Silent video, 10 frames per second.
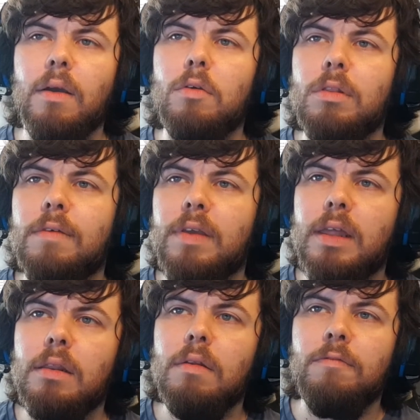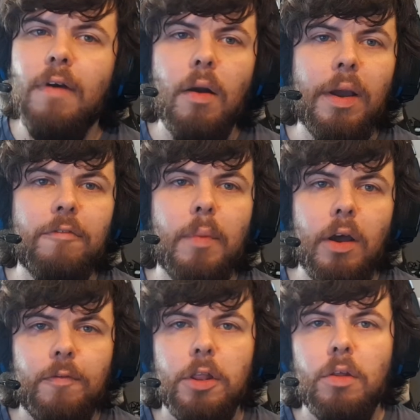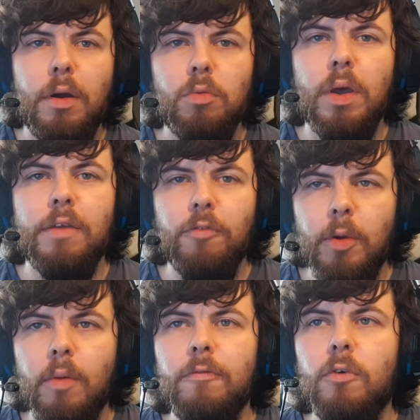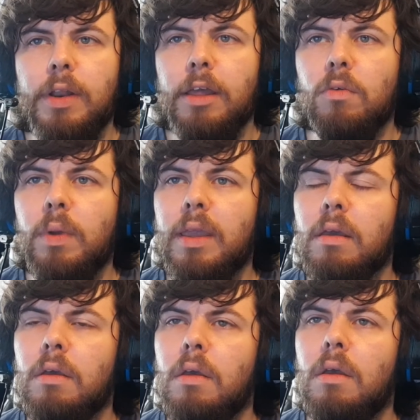I was living far away from my office, so I was working from home 4 days a week.